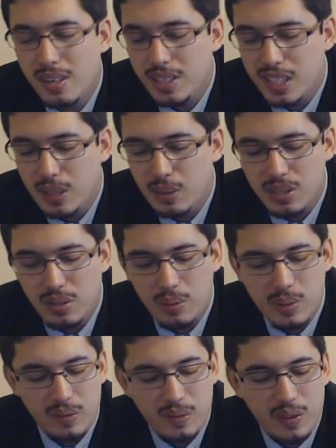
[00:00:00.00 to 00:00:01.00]
Last year we saw
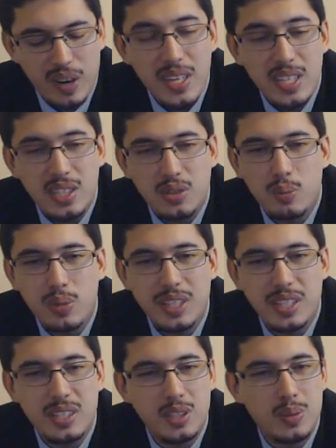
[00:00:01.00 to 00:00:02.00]
him in very strong
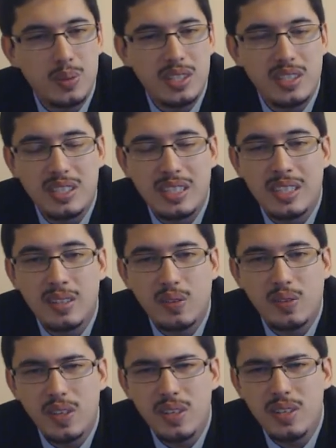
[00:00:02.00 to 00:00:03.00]
positions, particularly in
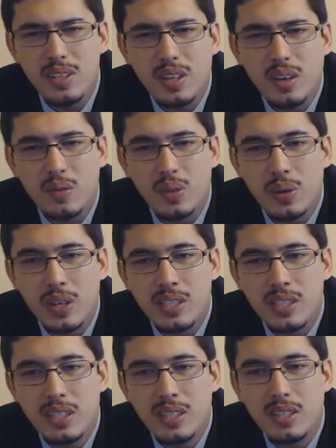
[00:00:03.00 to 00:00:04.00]
the first half of the
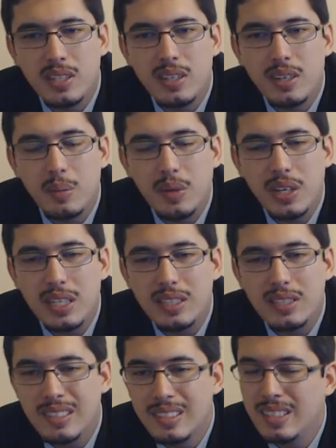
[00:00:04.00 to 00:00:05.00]
race, but
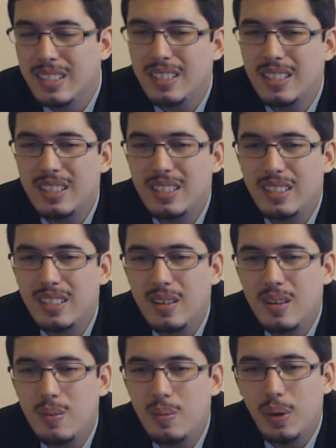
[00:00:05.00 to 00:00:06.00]

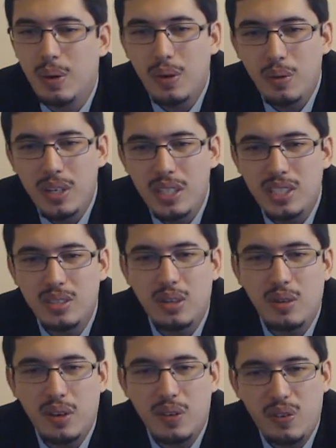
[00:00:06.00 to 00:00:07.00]
I'm not really
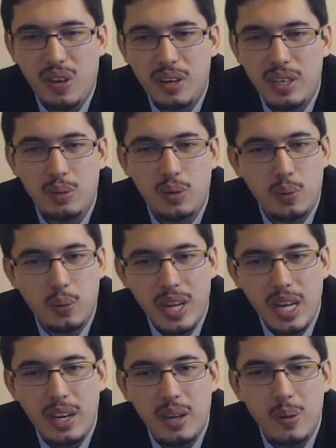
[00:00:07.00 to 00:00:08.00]
sure if I felt he would
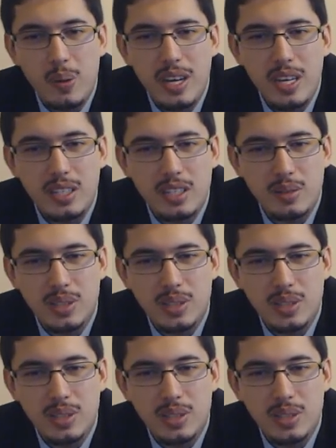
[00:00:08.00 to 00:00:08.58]
win the race.